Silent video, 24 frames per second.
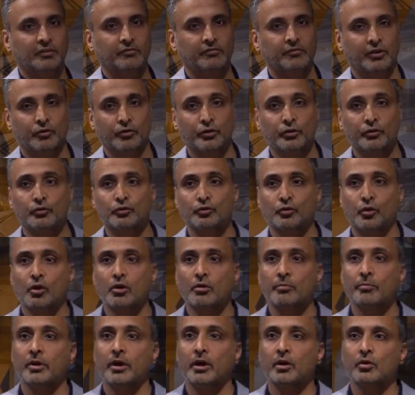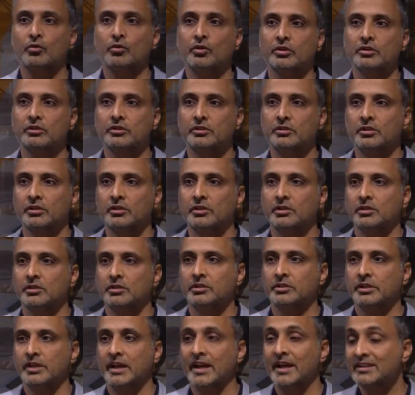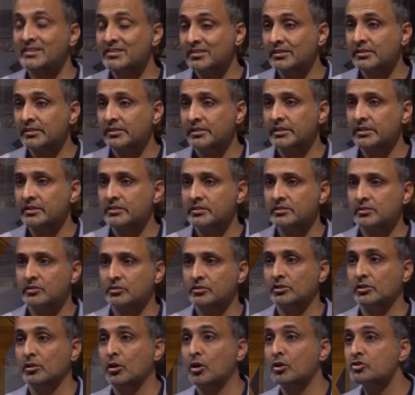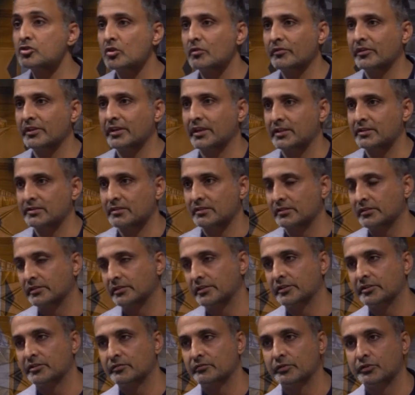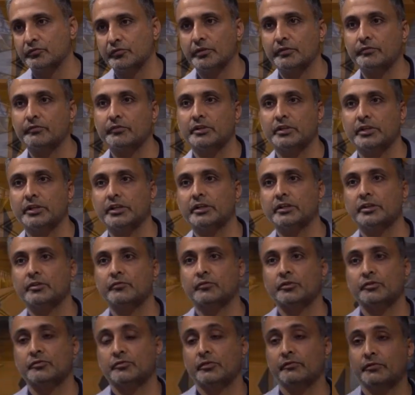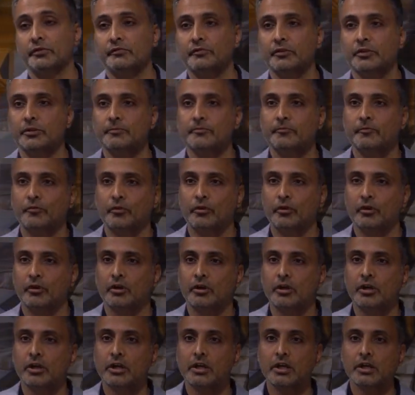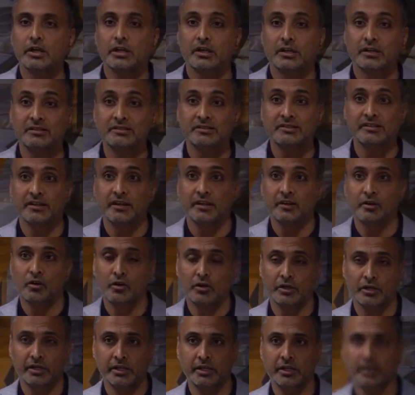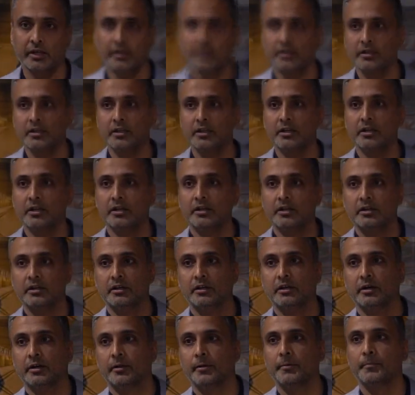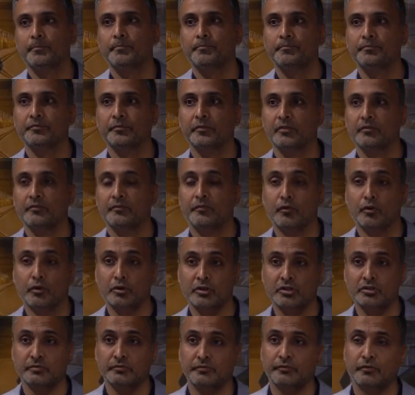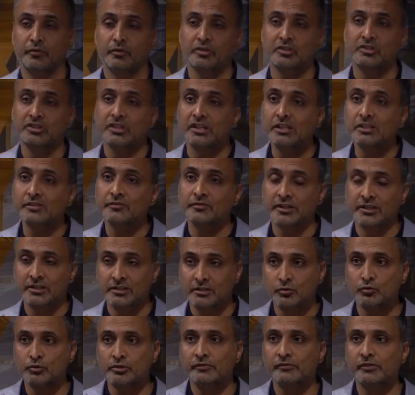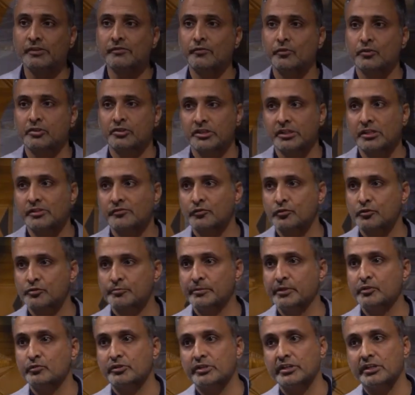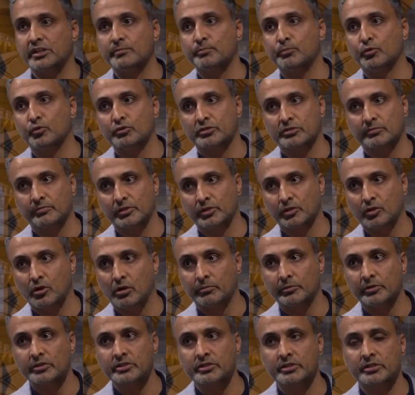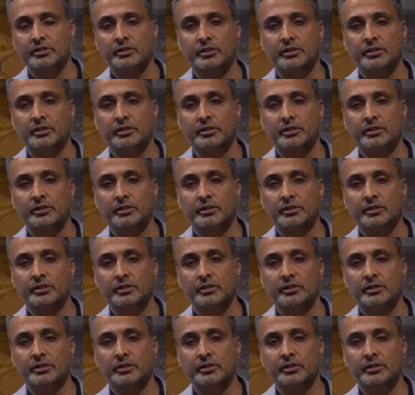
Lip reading: are going to talk about the accelerator, or the launch of an accelerator which we have created, which we have developed for Conscia.ai for sales, exclusively for Salesforce B2C Composable Commerce.